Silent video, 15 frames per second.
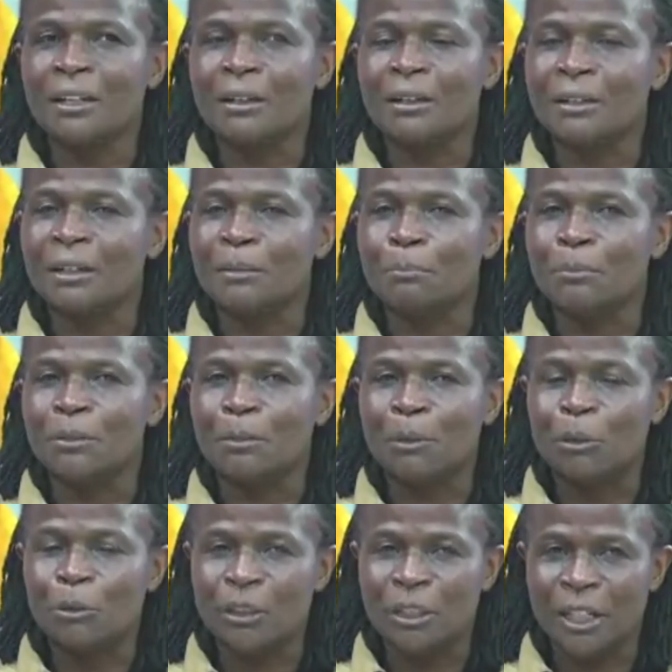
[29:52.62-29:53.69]
think the
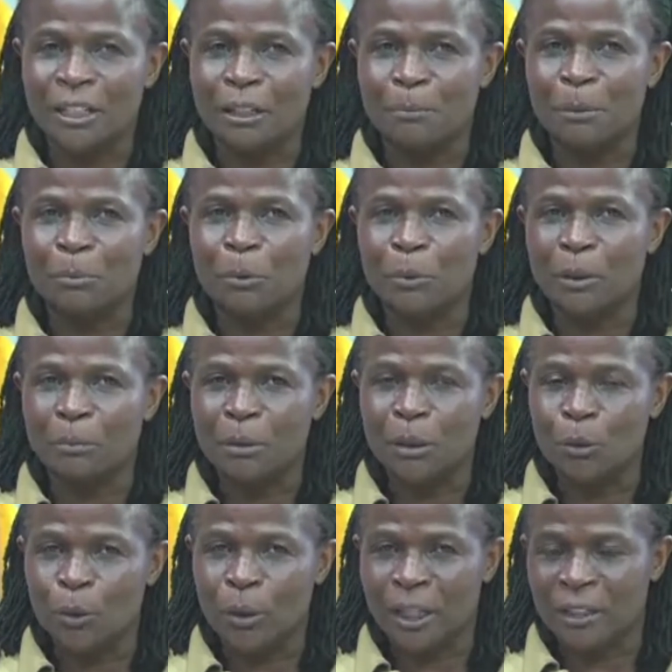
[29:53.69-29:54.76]
Mount Kenya people will
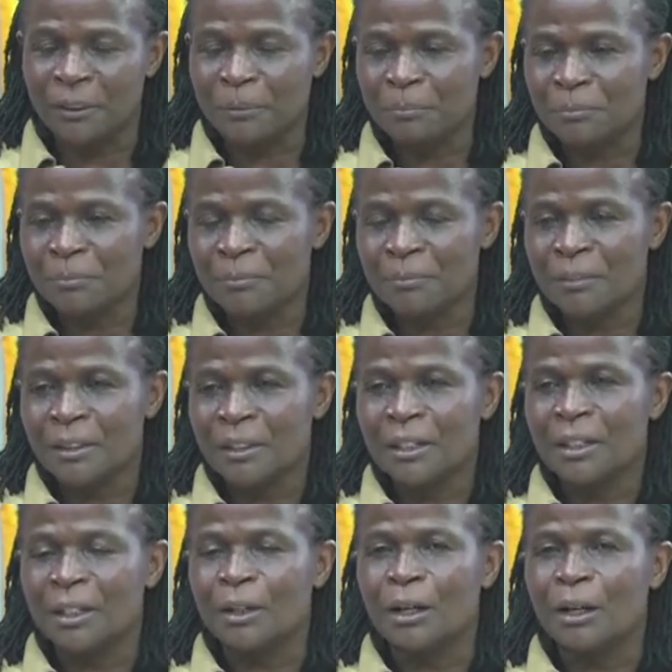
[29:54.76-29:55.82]
be looking,
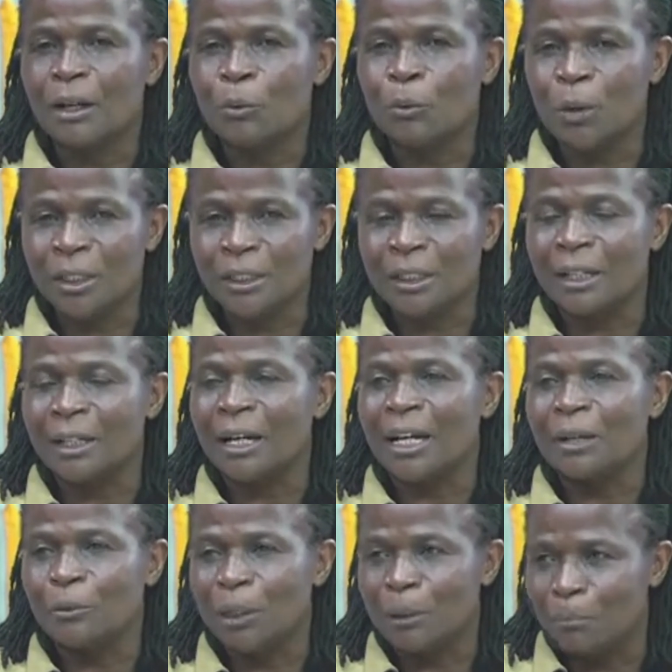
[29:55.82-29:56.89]
what
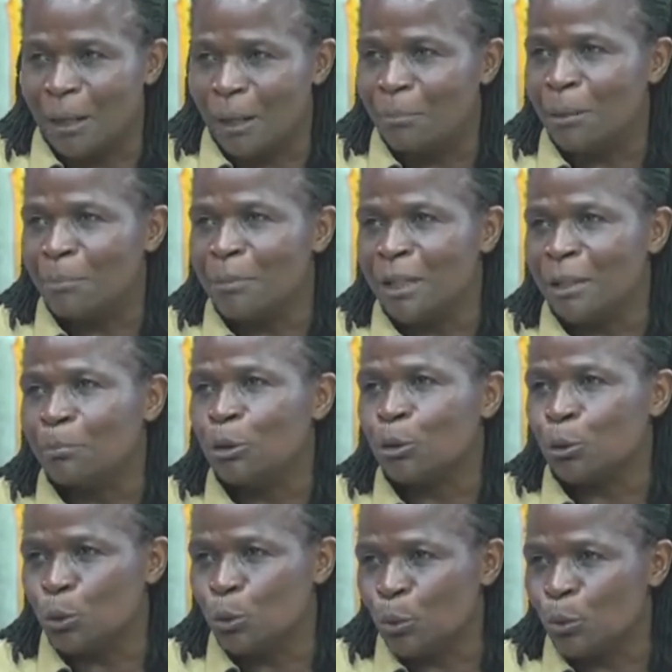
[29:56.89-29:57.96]
will Baba be
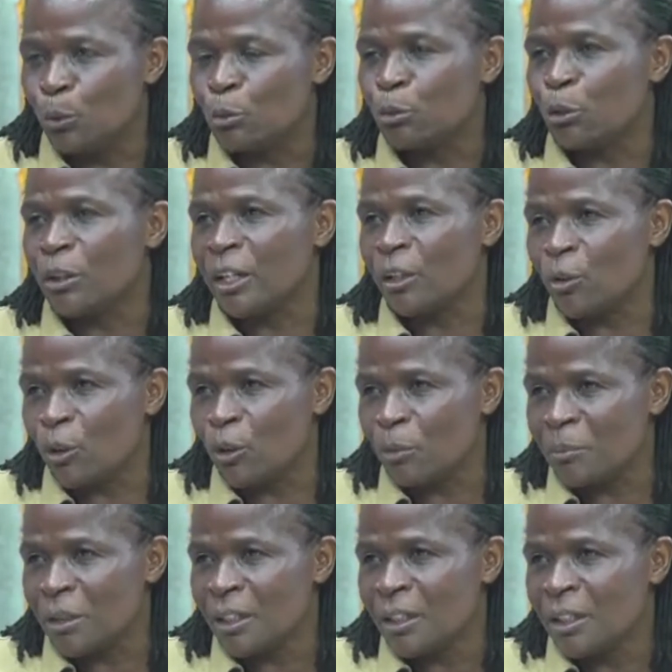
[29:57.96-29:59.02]
able to do for the
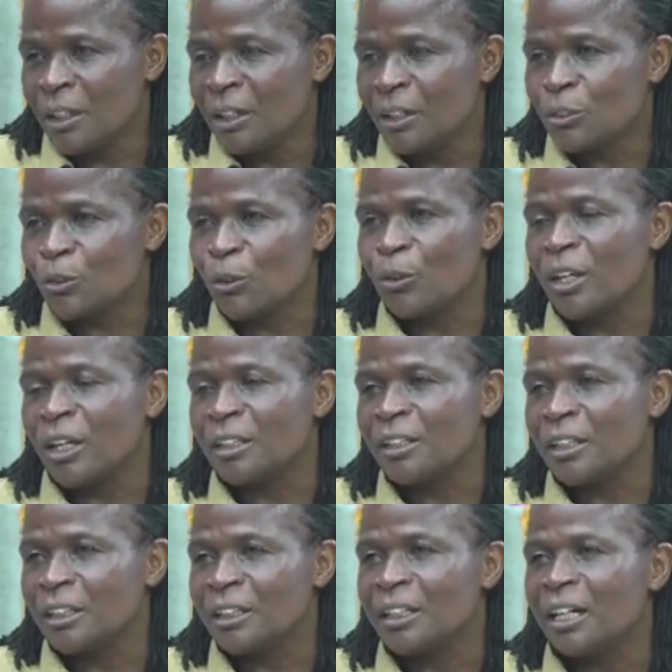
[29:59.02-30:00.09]
economy so
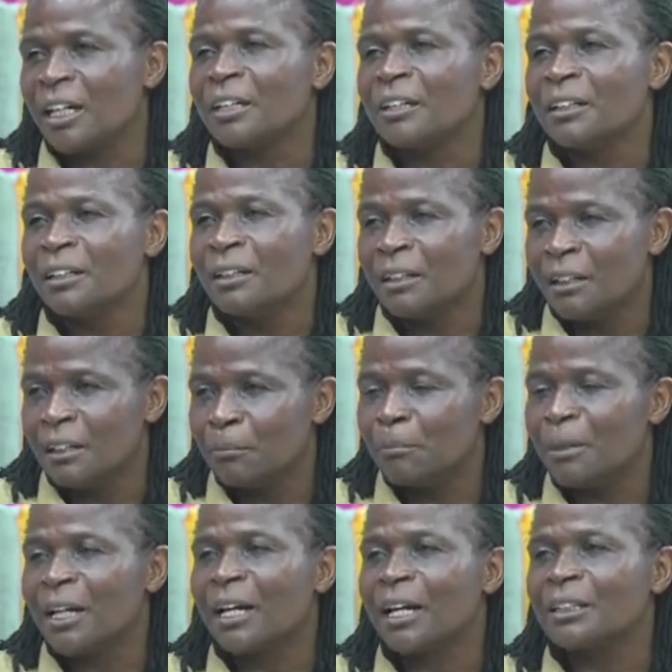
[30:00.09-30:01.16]
that it can
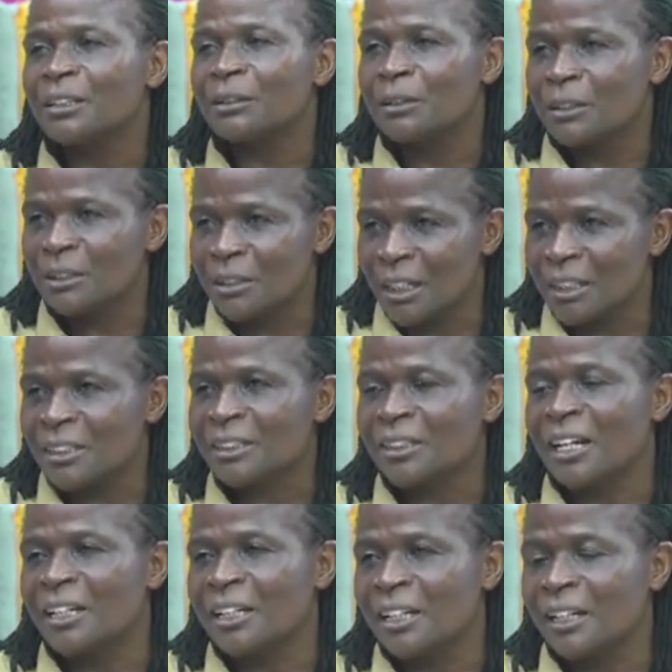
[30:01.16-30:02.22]
make us start
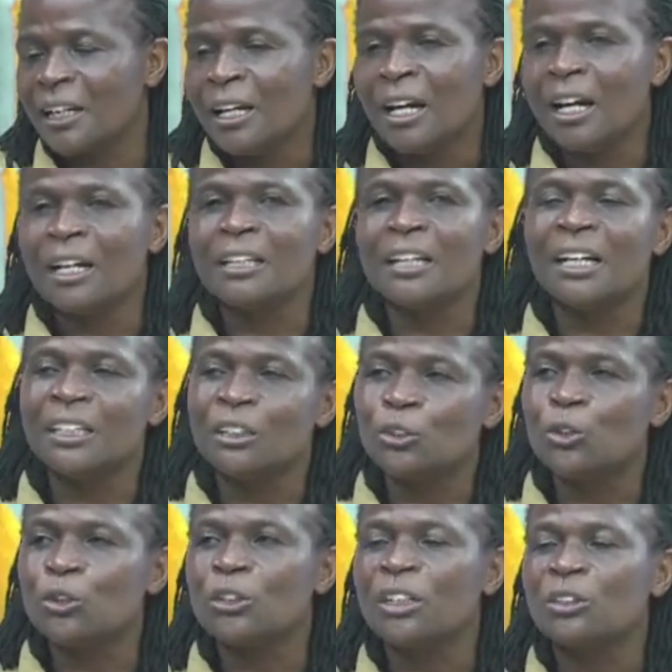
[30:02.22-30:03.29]
standing. And that
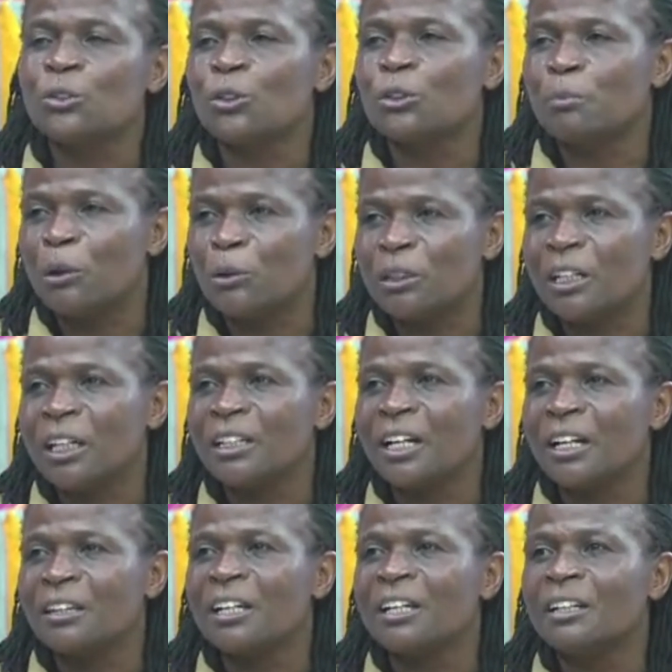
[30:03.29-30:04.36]
is just not Mount
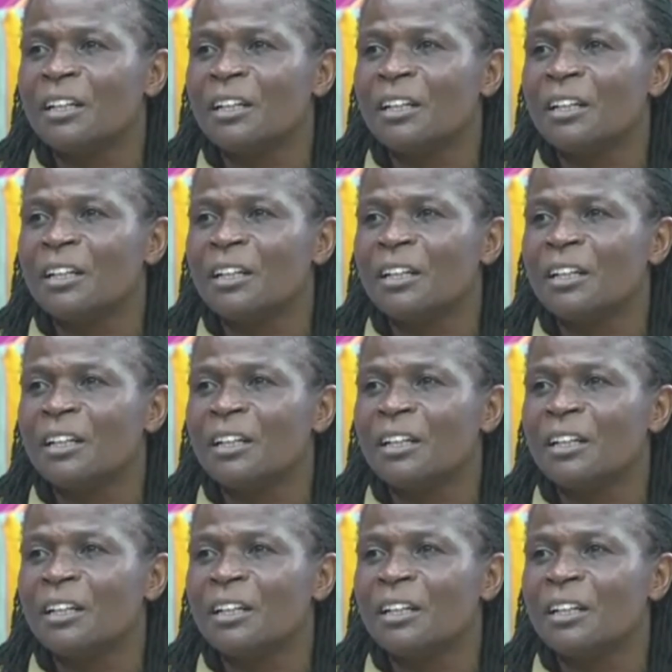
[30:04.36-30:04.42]
Kenya. I